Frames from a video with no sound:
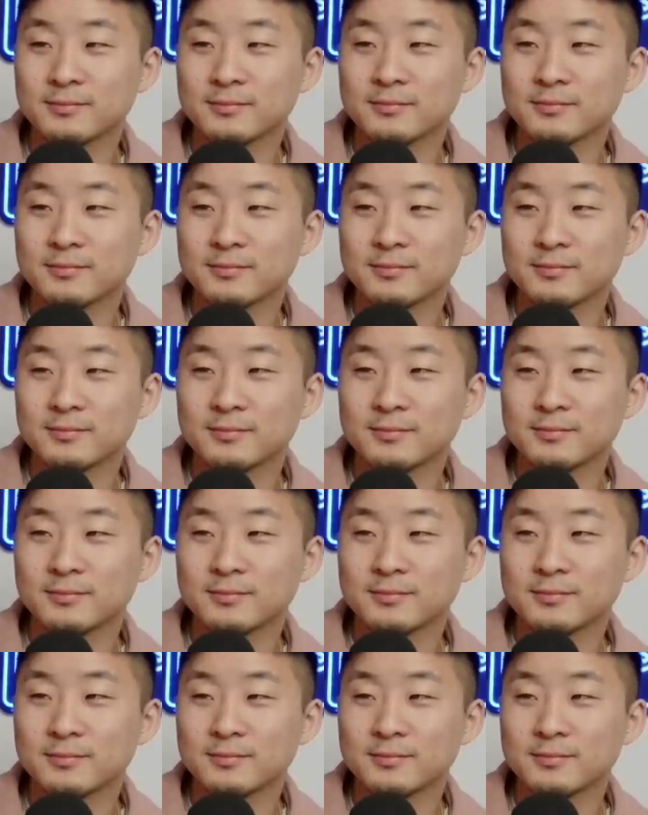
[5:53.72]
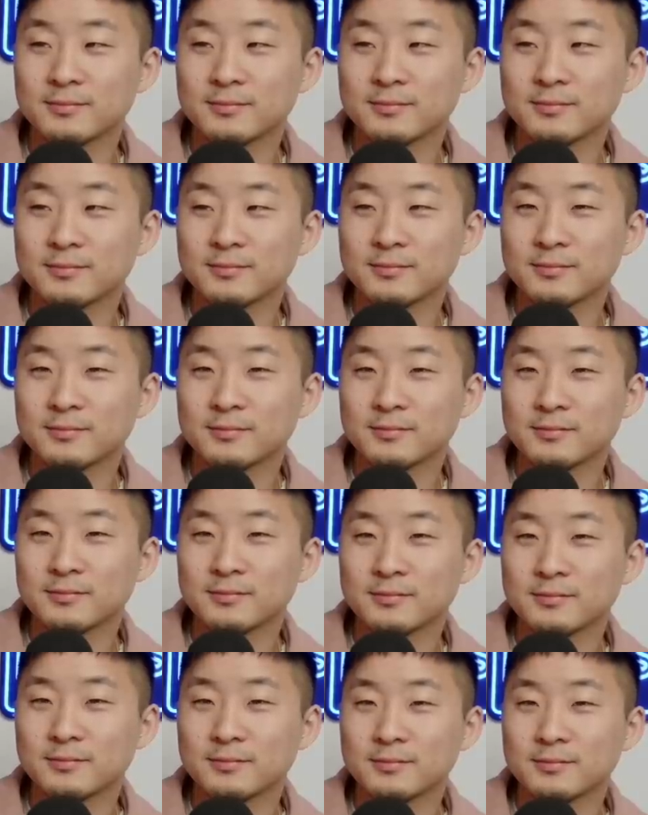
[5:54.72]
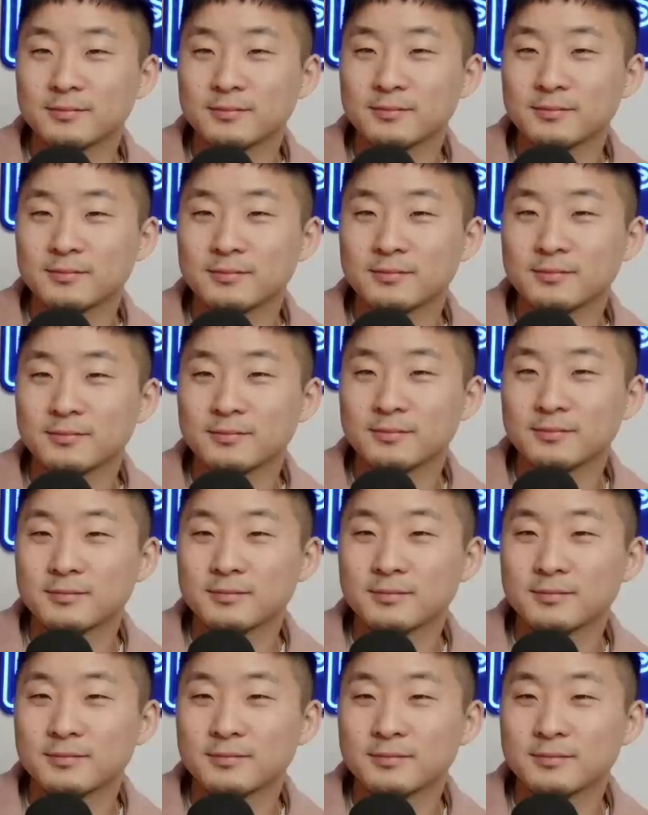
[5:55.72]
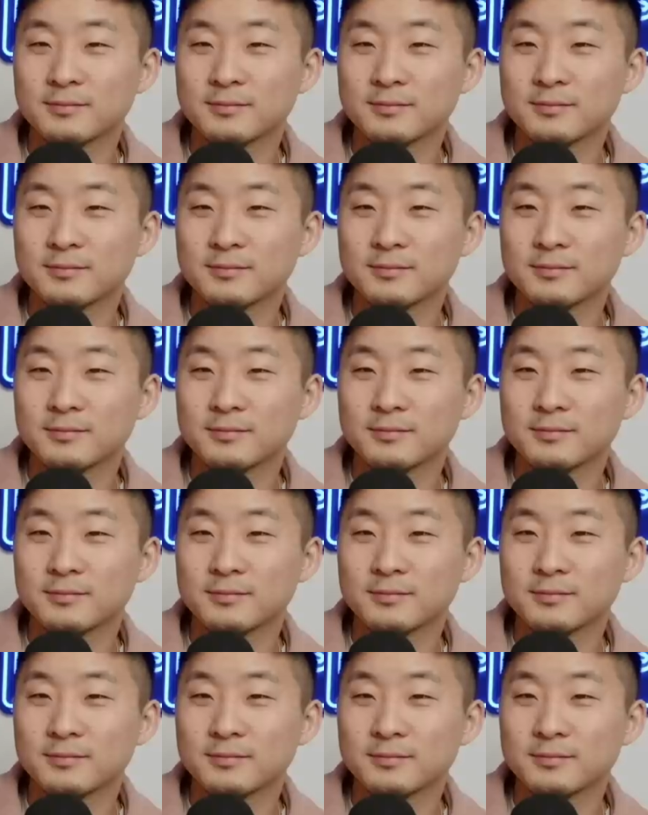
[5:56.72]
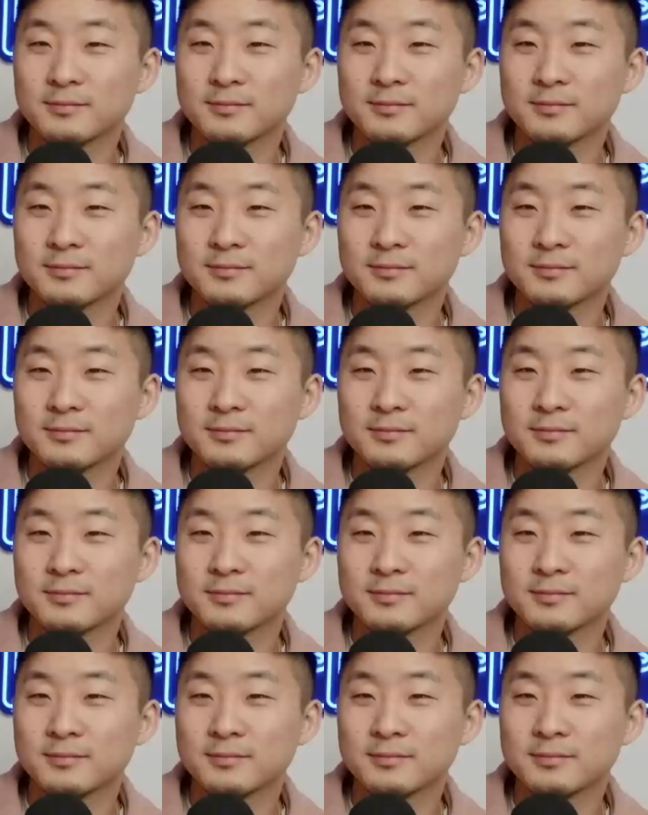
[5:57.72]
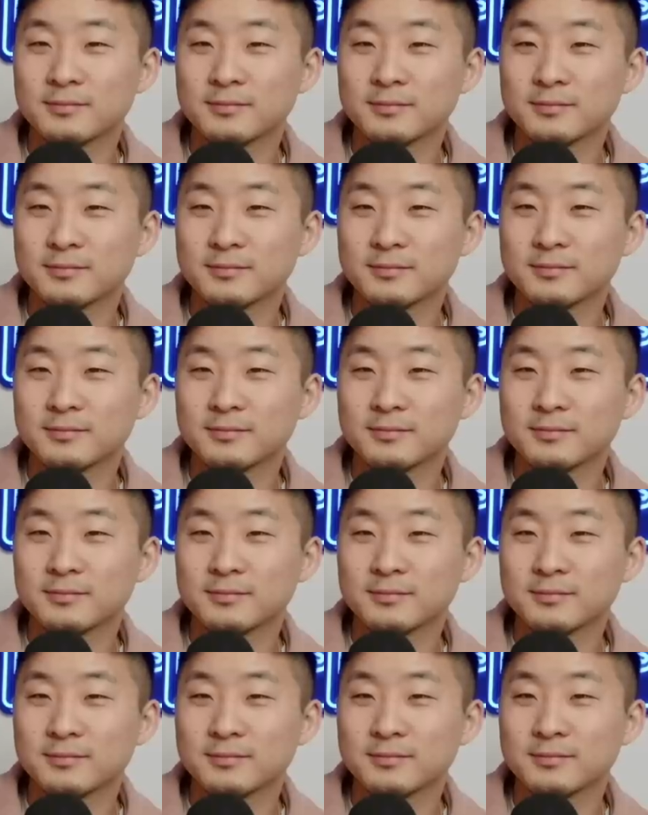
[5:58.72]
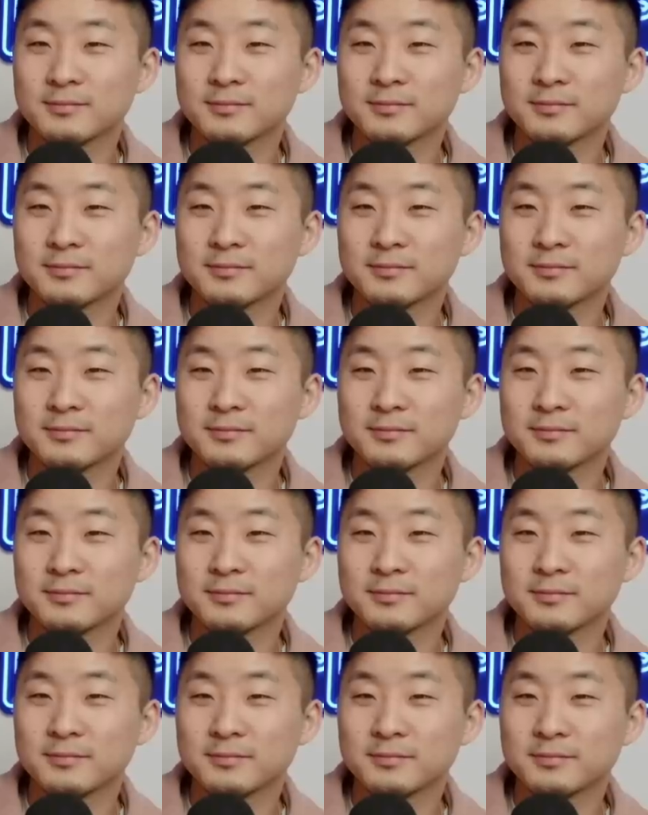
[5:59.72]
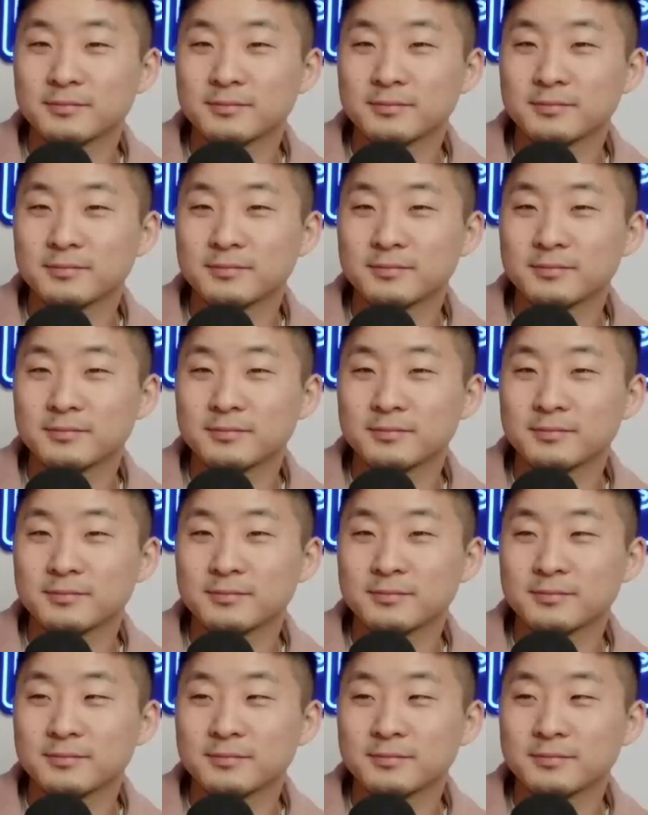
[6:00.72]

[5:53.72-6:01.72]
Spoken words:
This person isn't speaking.